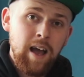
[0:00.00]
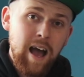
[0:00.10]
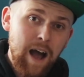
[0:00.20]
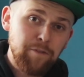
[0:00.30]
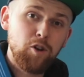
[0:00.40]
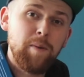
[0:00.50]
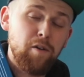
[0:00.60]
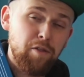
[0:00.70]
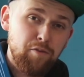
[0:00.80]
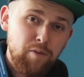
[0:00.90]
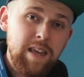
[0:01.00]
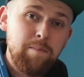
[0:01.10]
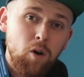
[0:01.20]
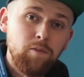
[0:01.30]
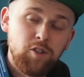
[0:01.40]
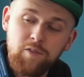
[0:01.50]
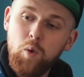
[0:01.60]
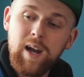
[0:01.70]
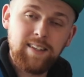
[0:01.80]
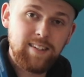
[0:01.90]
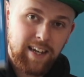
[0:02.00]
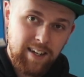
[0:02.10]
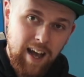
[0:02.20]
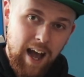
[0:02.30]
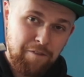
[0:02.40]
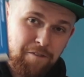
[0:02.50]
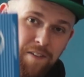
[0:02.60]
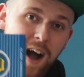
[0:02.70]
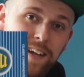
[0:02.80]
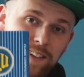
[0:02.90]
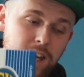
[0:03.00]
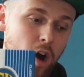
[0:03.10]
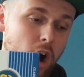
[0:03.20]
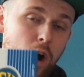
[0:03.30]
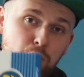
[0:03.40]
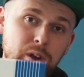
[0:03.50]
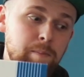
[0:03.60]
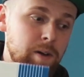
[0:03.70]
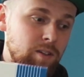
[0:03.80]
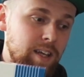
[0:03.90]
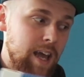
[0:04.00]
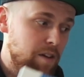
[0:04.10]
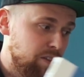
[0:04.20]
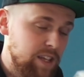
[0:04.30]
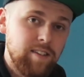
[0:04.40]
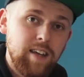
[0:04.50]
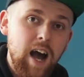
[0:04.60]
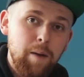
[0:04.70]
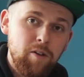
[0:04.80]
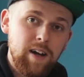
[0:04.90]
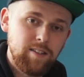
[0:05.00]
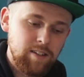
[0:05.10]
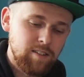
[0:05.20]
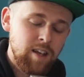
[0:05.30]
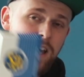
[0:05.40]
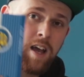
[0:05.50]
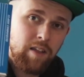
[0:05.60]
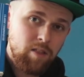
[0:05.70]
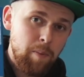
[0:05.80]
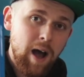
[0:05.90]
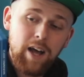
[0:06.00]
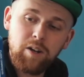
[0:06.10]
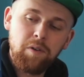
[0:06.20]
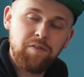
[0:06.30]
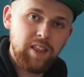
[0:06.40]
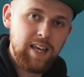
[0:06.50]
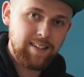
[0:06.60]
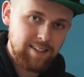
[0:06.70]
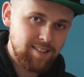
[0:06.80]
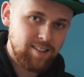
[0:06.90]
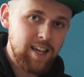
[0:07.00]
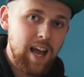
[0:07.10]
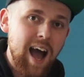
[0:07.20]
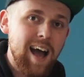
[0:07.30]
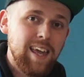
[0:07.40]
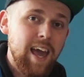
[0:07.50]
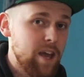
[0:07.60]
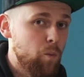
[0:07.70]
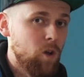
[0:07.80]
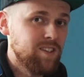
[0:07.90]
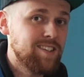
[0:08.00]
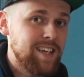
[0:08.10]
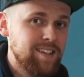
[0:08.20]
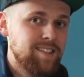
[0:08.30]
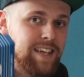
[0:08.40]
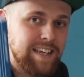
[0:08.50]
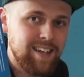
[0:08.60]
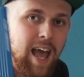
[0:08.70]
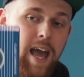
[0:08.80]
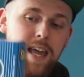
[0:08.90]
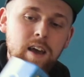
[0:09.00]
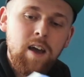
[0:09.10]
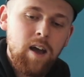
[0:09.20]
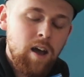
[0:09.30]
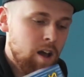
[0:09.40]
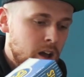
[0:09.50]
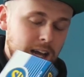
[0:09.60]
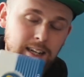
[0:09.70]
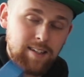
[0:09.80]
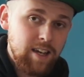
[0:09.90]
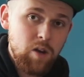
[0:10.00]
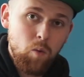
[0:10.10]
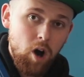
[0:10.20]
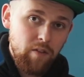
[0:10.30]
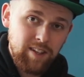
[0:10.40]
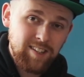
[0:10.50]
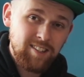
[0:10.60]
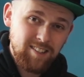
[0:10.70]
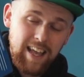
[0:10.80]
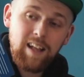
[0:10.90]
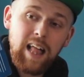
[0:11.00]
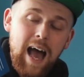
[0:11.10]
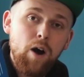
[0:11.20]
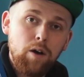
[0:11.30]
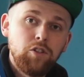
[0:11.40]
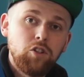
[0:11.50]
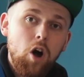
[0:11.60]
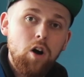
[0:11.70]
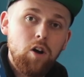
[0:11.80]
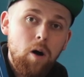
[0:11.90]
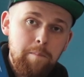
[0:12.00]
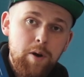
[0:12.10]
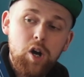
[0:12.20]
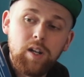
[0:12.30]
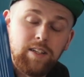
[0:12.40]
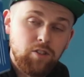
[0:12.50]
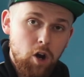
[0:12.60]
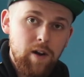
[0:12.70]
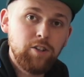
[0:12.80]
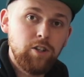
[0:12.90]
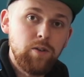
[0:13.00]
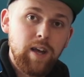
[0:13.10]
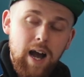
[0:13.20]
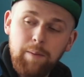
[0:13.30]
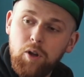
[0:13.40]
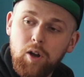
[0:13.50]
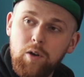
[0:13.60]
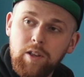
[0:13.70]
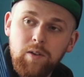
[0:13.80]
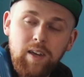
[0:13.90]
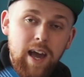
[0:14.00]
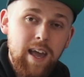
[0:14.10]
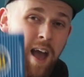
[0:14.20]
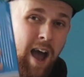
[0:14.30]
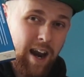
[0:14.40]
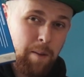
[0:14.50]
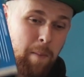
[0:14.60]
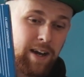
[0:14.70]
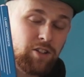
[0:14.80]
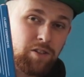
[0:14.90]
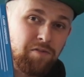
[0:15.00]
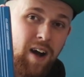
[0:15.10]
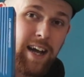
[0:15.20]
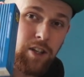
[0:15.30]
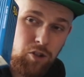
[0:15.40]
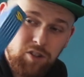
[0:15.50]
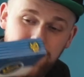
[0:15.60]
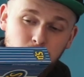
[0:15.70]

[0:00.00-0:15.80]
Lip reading: After about 3 months of waiting, I've finally got a rebuild kit for these carburetors, and the part number for these is CRK166A. And I tell you what, they're still out of stock on Berlin's or sucarb.co.uk, and I managed to find just this